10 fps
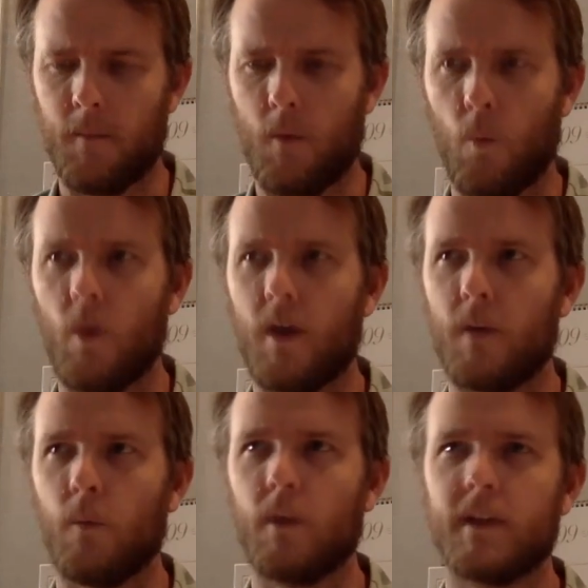
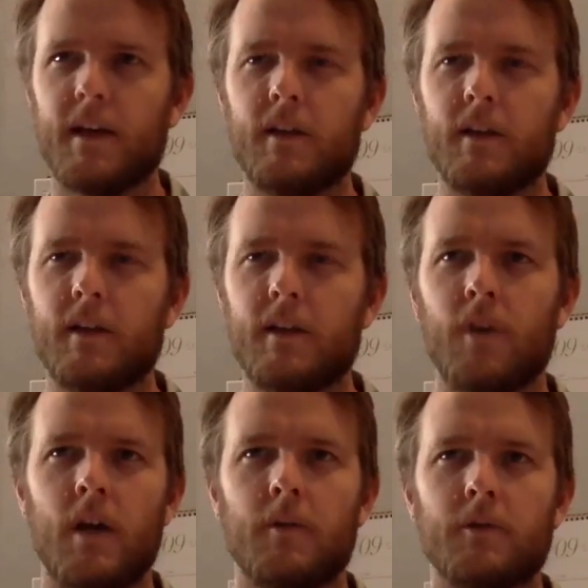What kind of
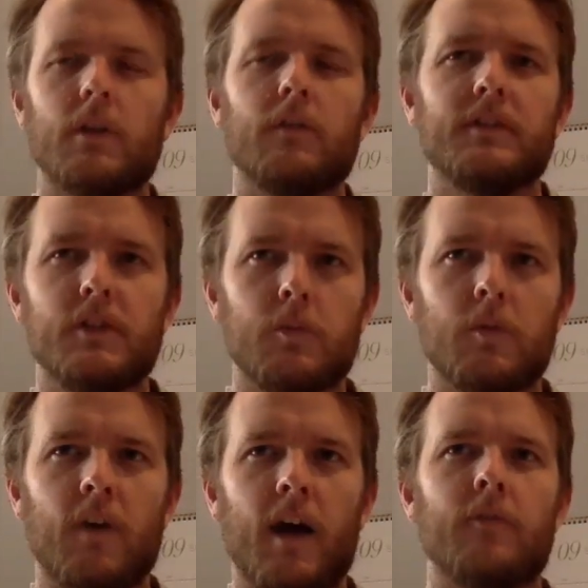service did you
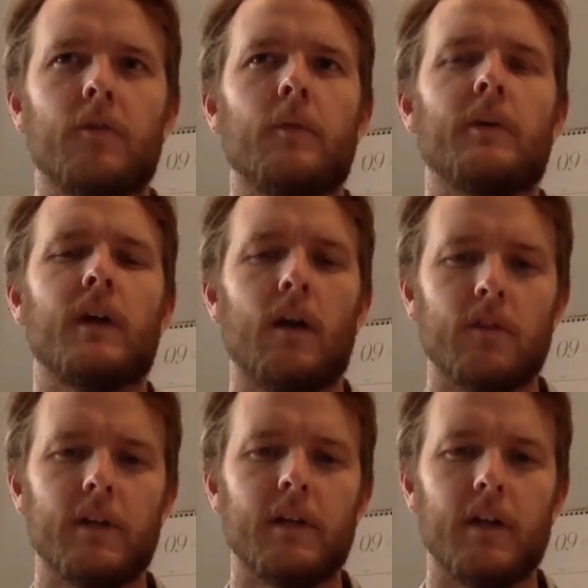provide for the
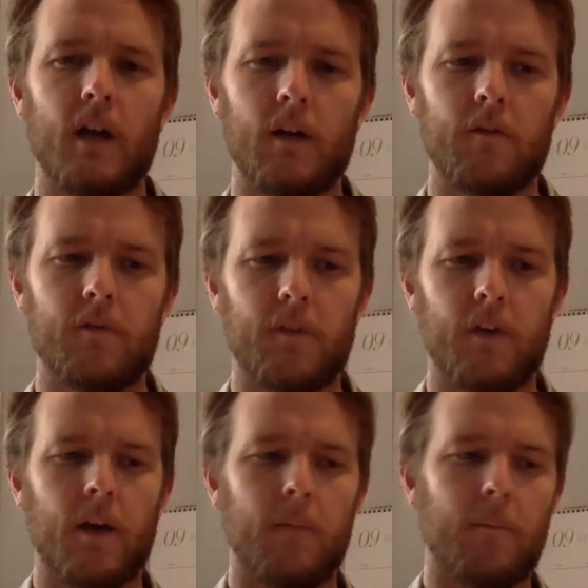recovery of
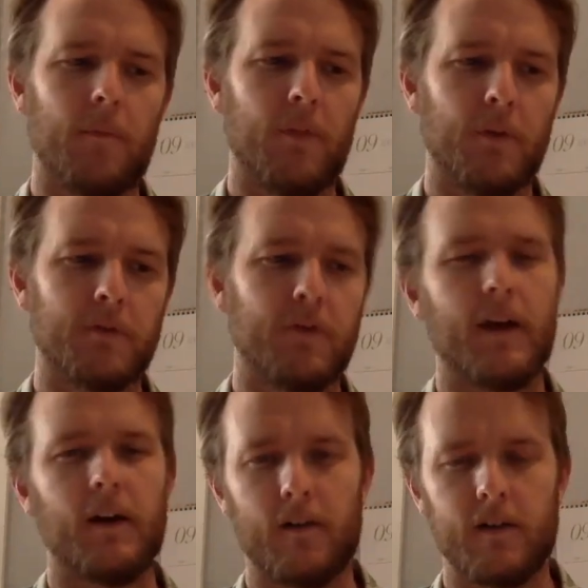those
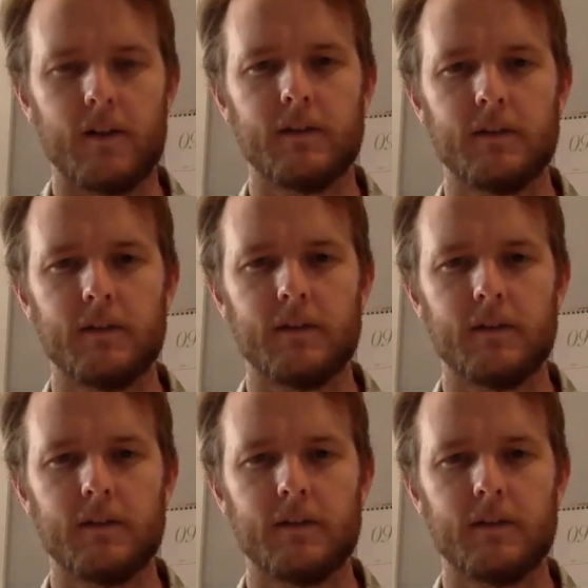fire areas?